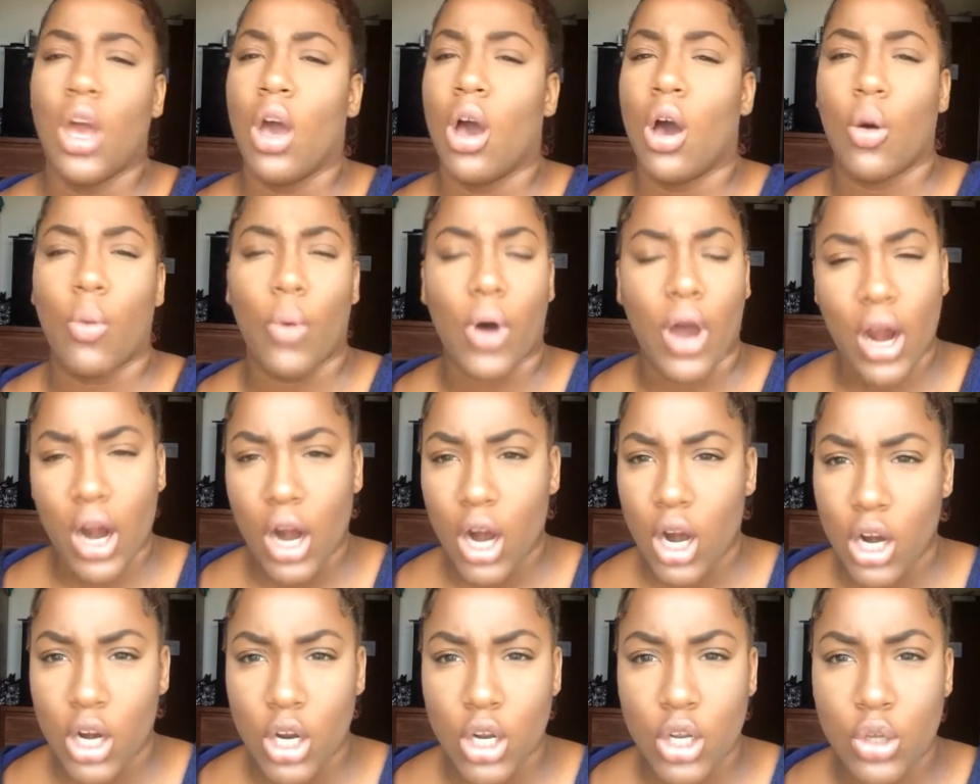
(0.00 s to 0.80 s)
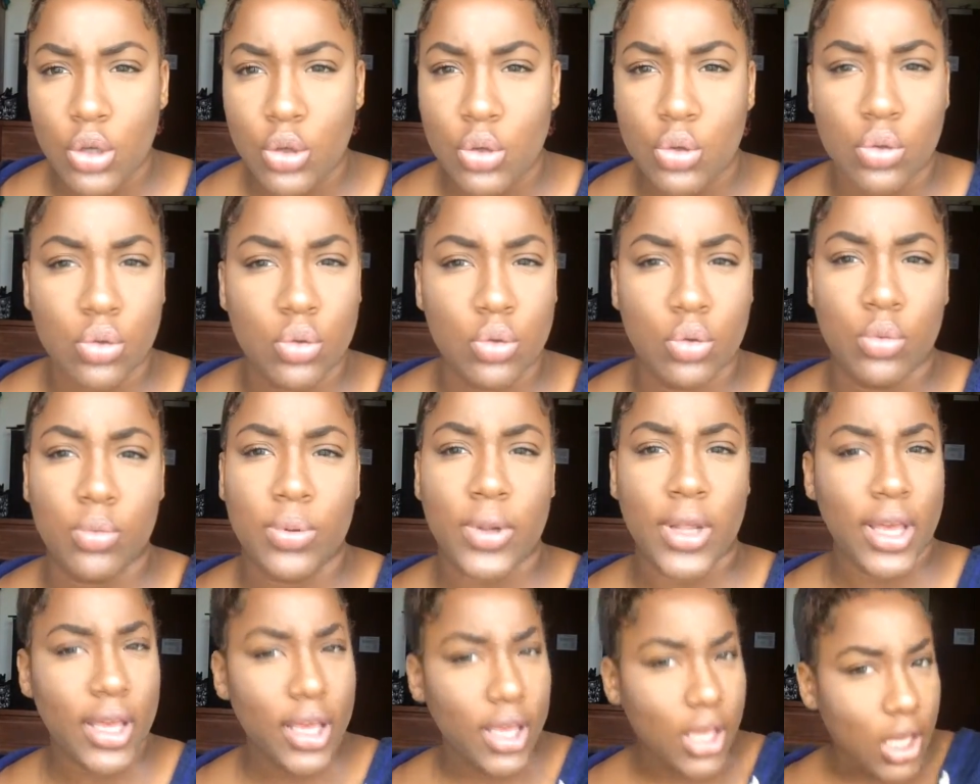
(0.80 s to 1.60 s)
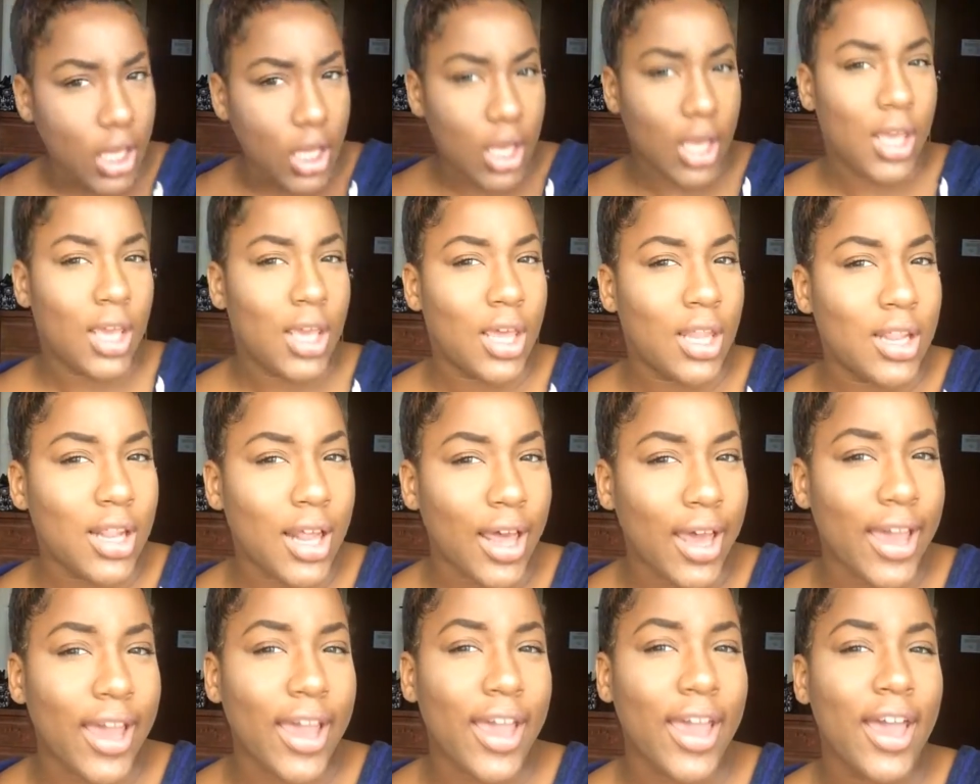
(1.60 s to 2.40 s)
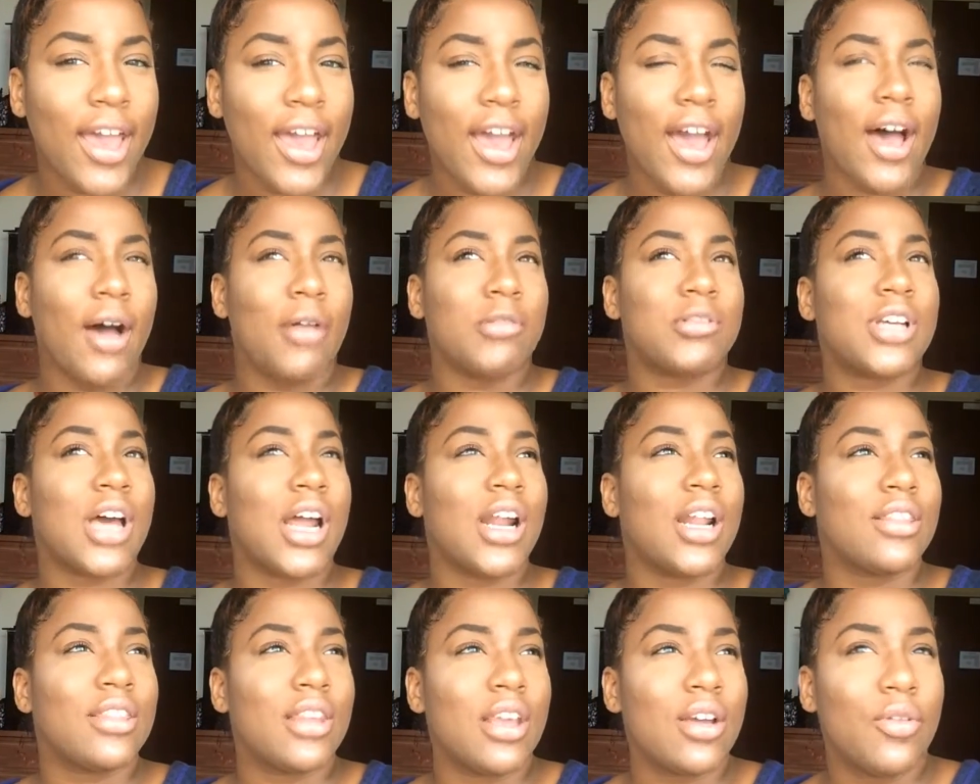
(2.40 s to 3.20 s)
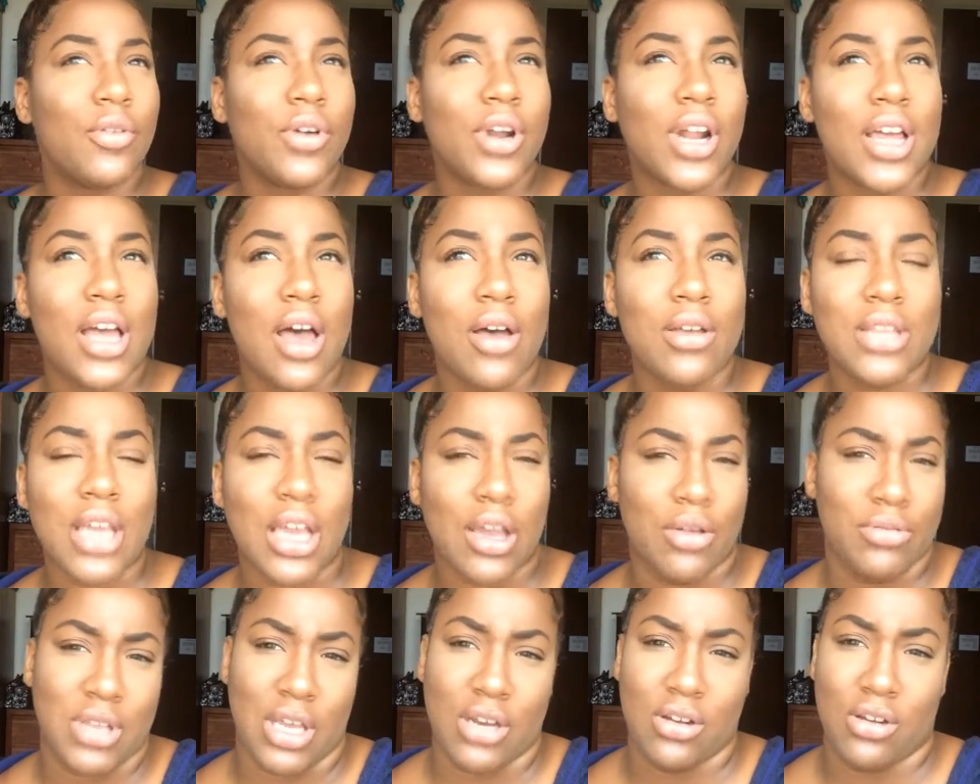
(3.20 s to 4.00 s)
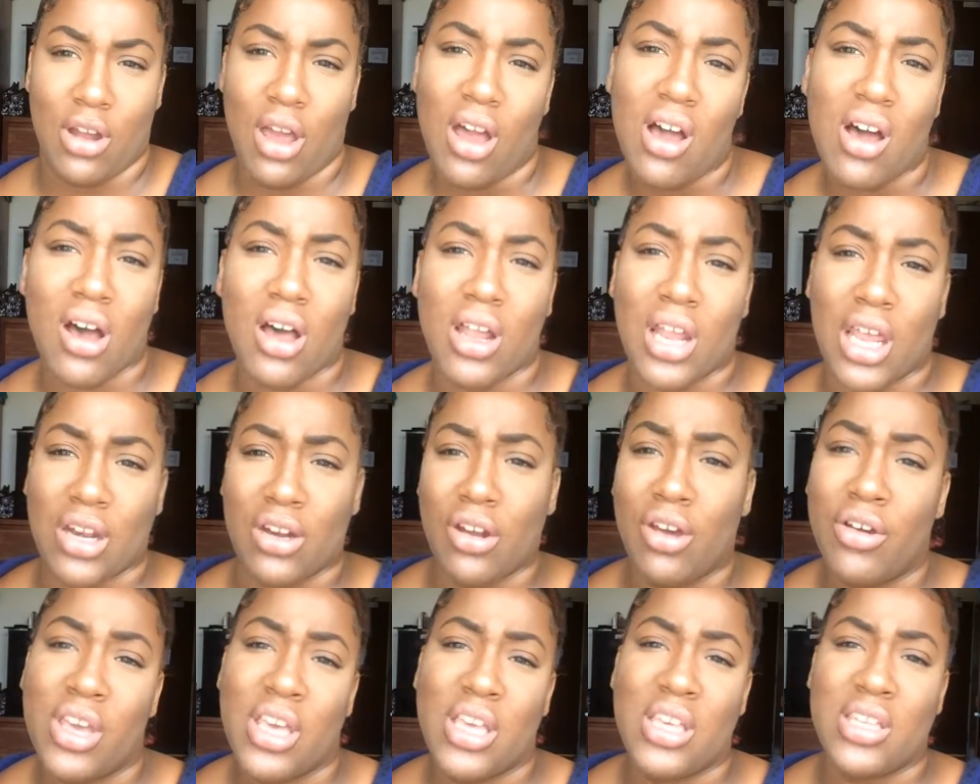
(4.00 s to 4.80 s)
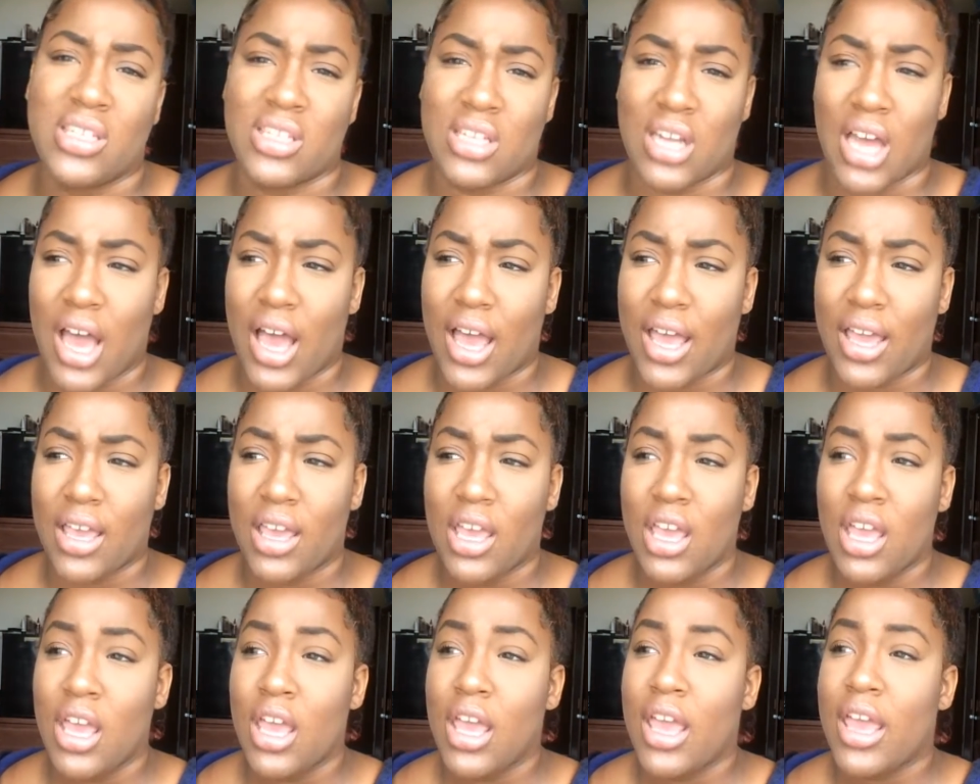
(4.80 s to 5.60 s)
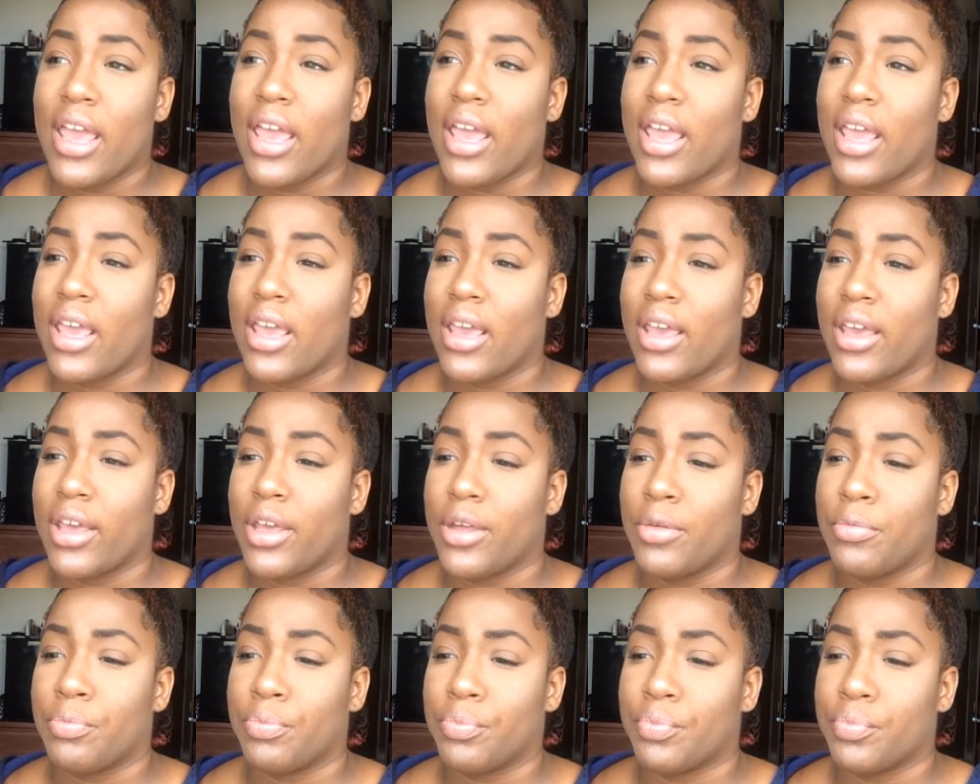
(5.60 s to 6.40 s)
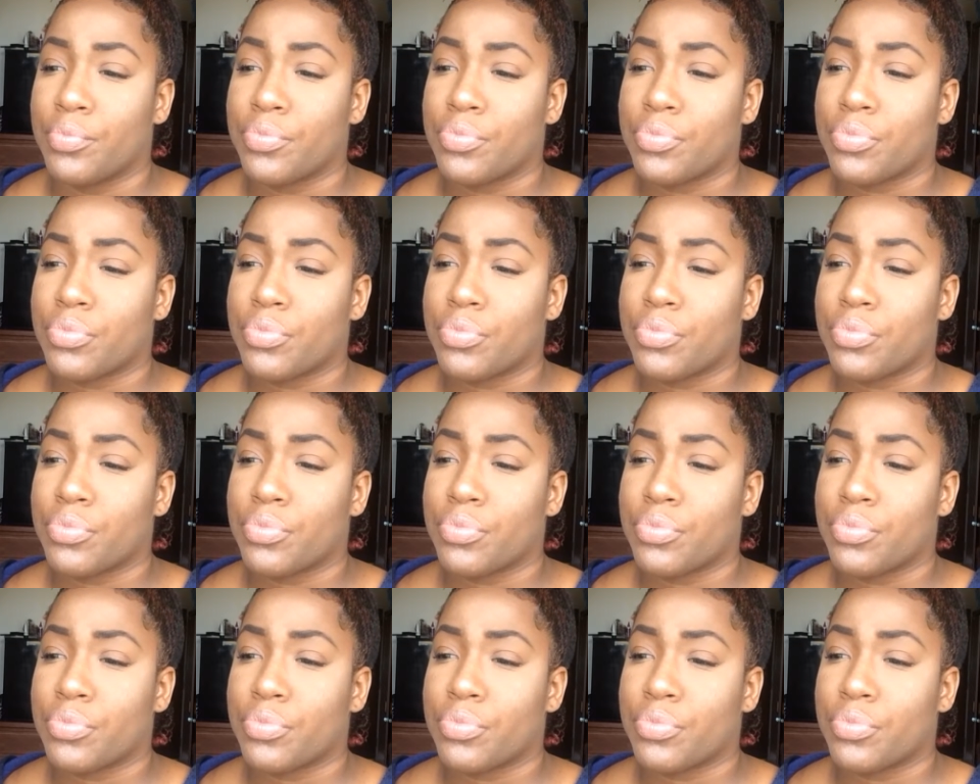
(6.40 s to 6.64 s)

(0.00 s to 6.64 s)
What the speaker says: why are you playing? Like, I'm trying to think what I was like, nah, like, no, he's not. And